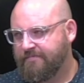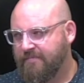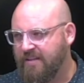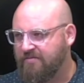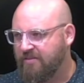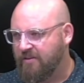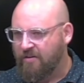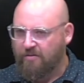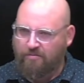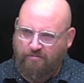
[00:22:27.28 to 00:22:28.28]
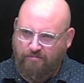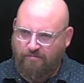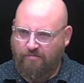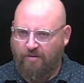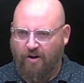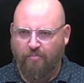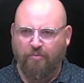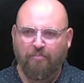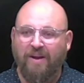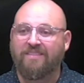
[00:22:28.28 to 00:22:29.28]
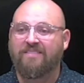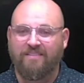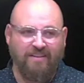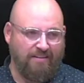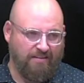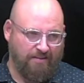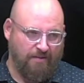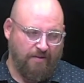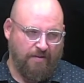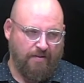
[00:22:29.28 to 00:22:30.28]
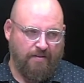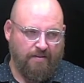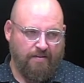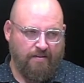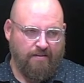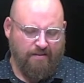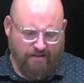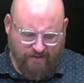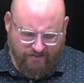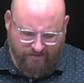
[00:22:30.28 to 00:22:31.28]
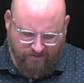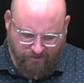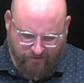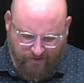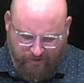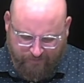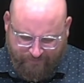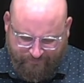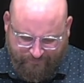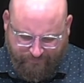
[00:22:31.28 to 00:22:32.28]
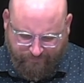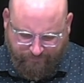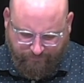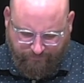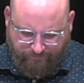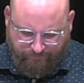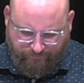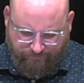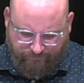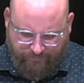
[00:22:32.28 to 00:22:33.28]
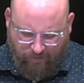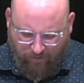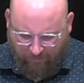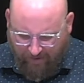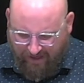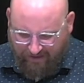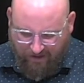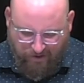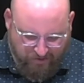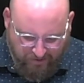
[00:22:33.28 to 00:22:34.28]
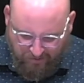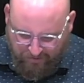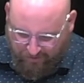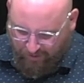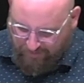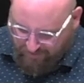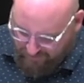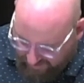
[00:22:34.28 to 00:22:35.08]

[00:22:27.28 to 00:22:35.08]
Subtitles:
even though our propensity is to do so. One of my go-to scriptures